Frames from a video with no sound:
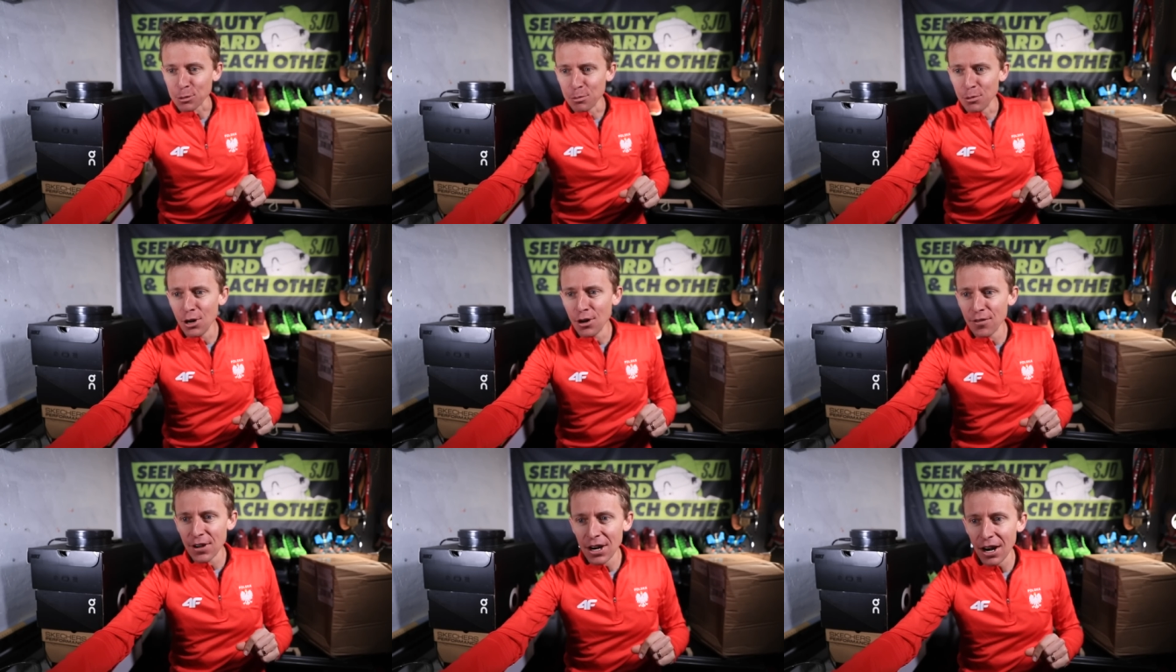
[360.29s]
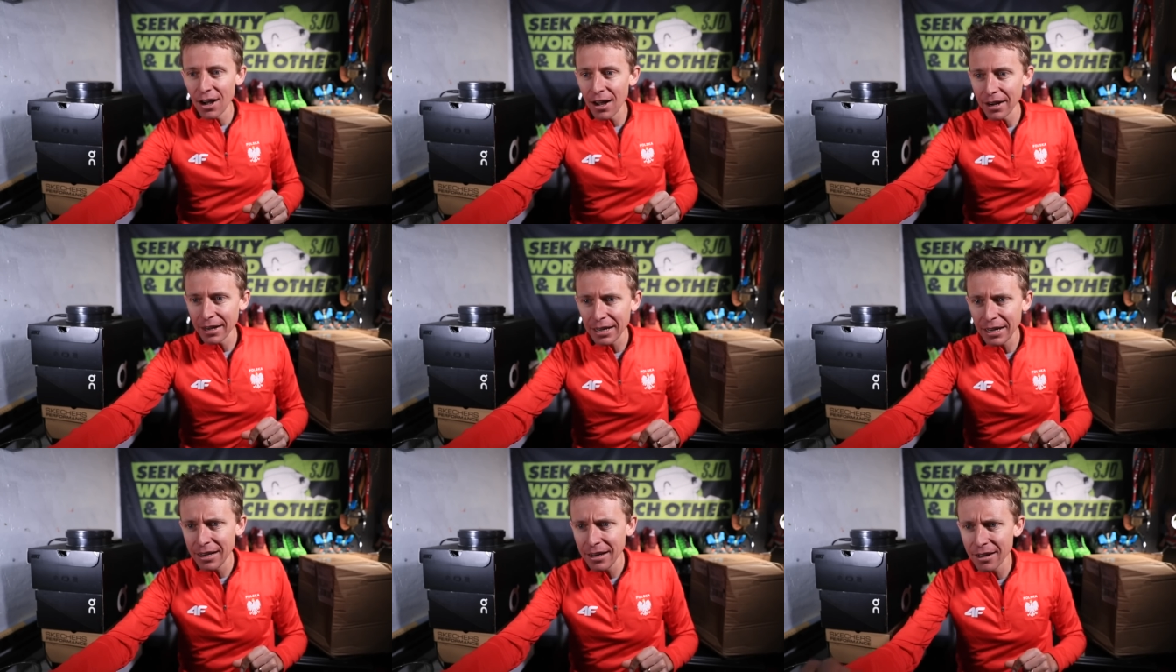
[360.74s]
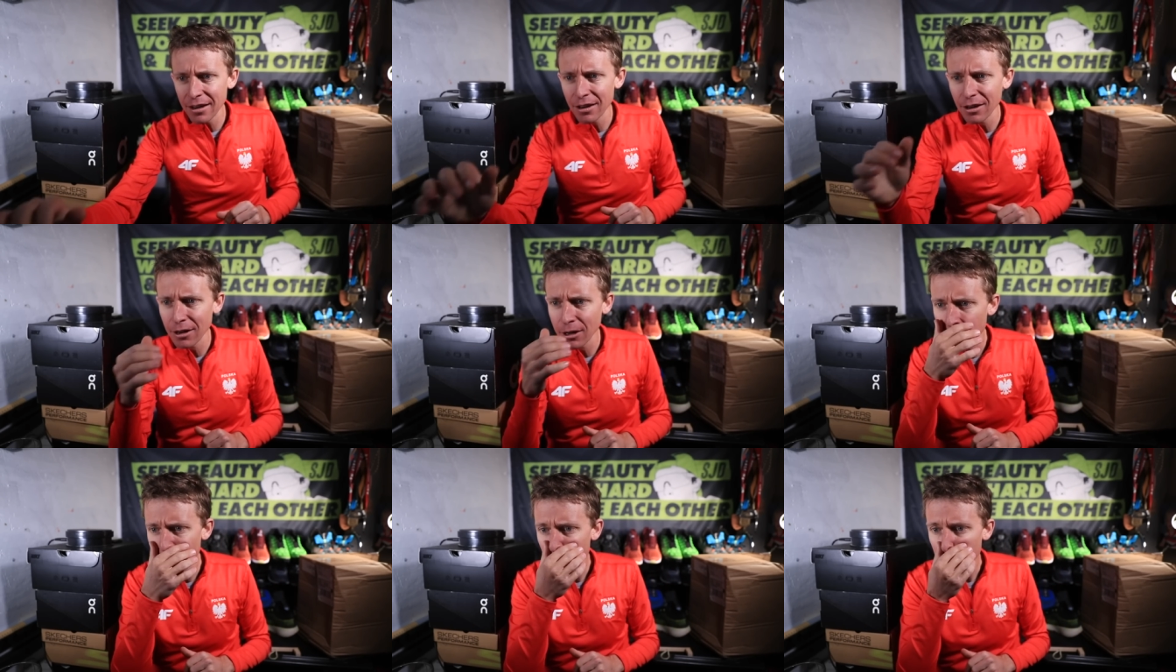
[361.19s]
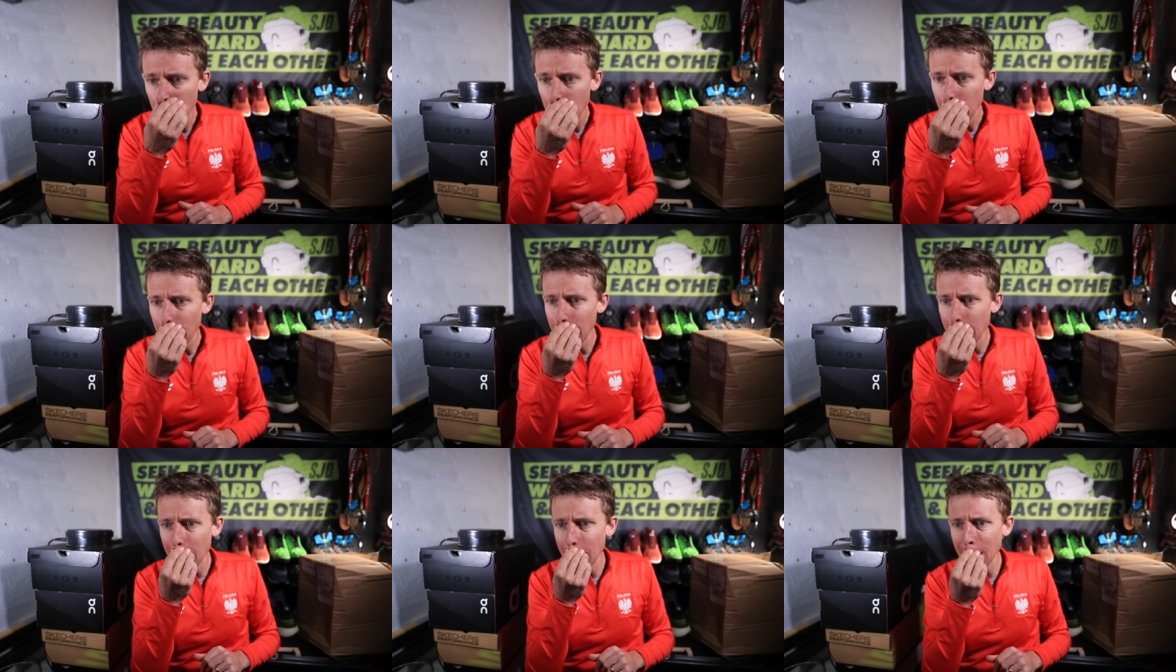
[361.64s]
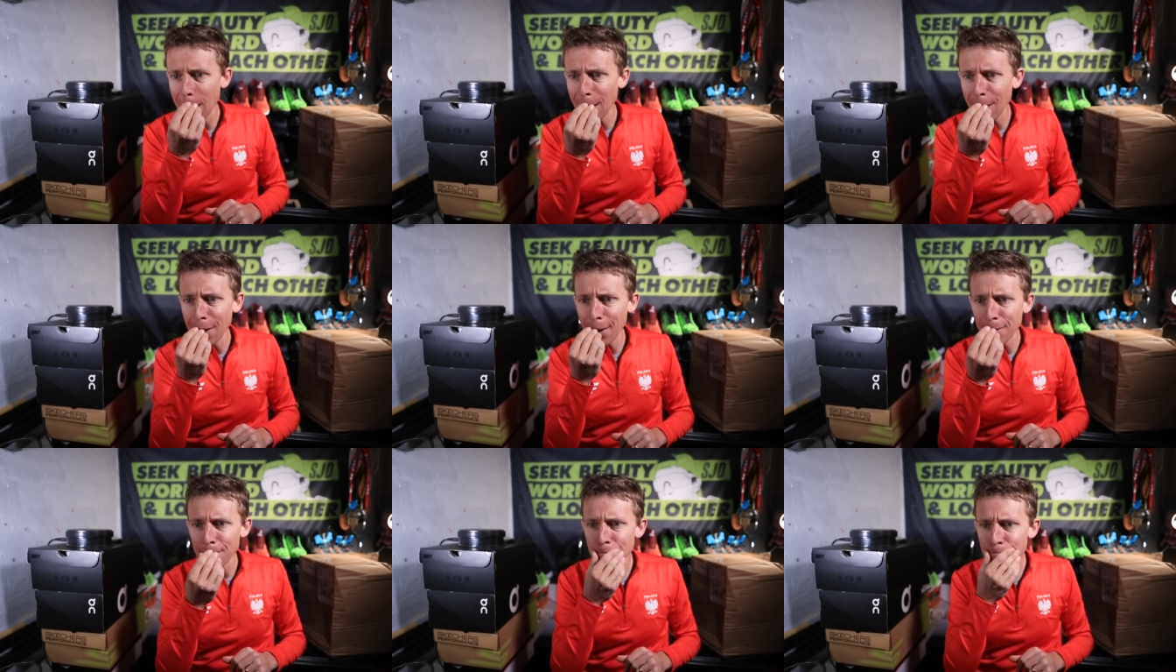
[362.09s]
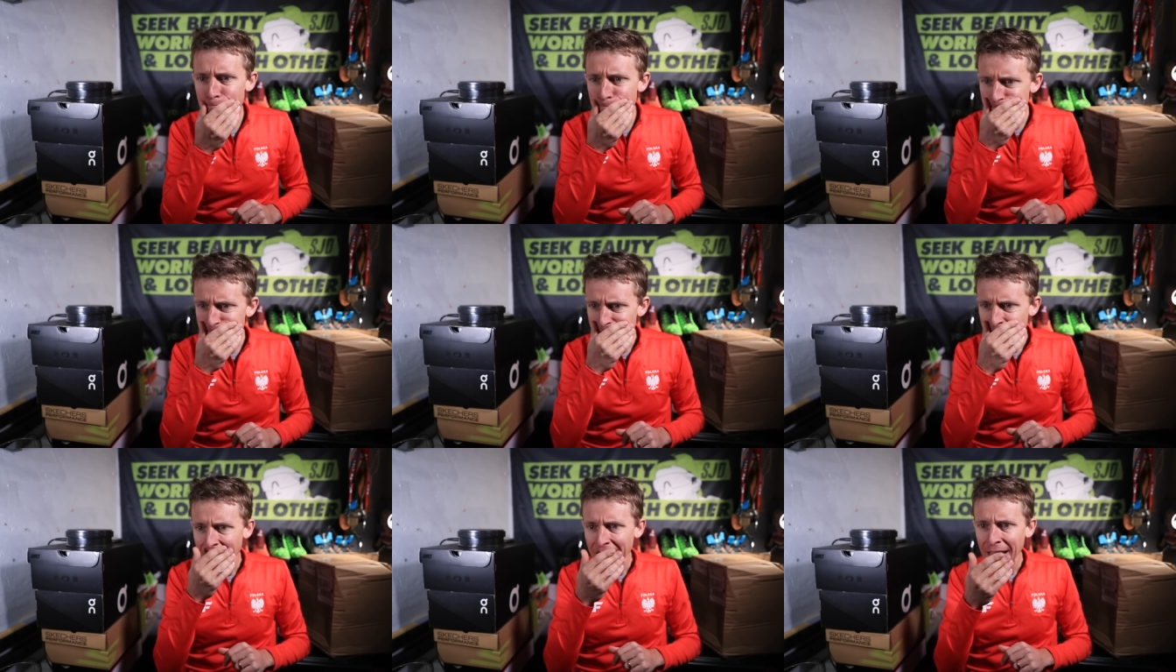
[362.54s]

Moving on here. Um,